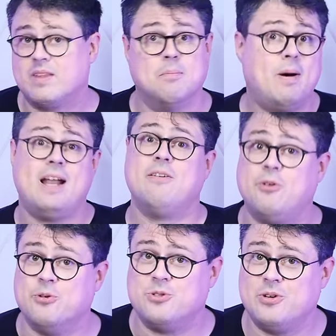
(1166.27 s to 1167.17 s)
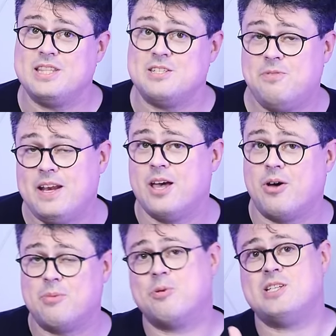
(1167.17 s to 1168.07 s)
But if you enjoyed this video,
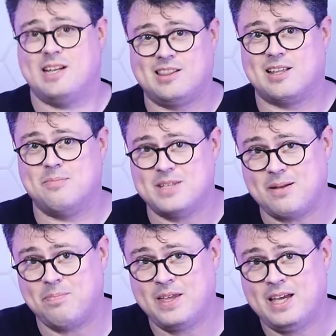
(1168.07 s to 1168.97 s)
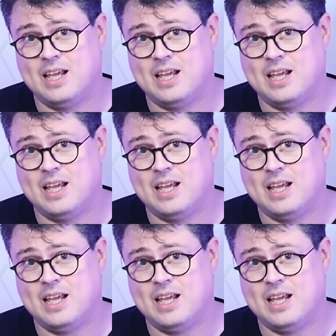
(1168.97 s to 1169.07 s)
I'd appreciate a thumbs up.